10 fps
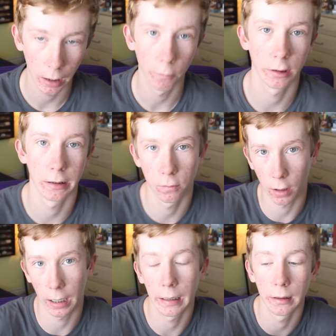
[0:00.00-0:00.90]
which is
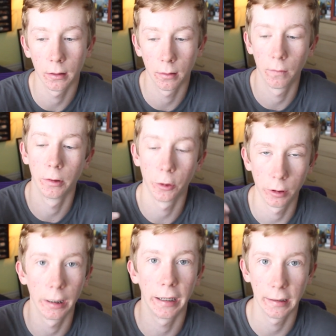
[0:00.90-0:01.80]
why
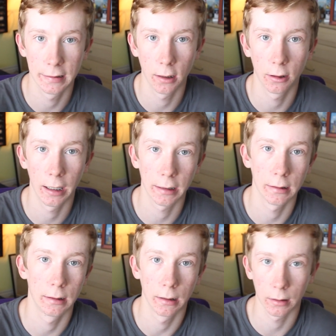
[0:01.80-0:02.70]
during the ASL
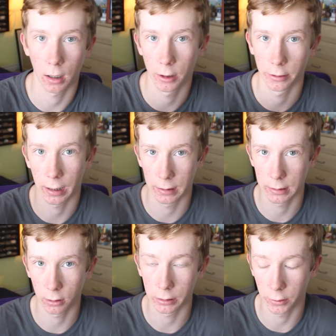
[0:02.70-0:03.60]
classes the color kind of
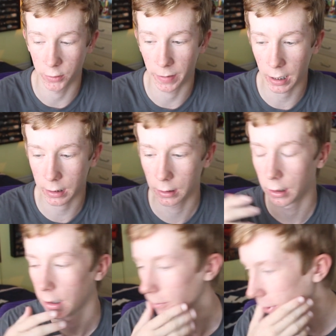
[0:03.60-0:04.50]
slowly goes back.
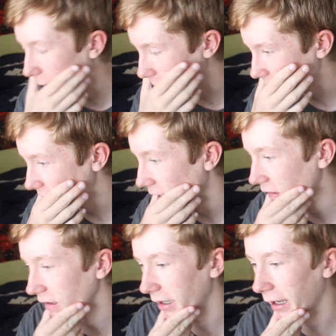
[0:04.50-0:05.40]
But I
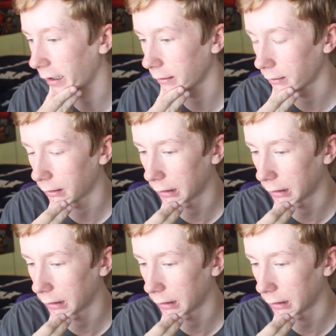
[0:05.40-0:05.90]
decided that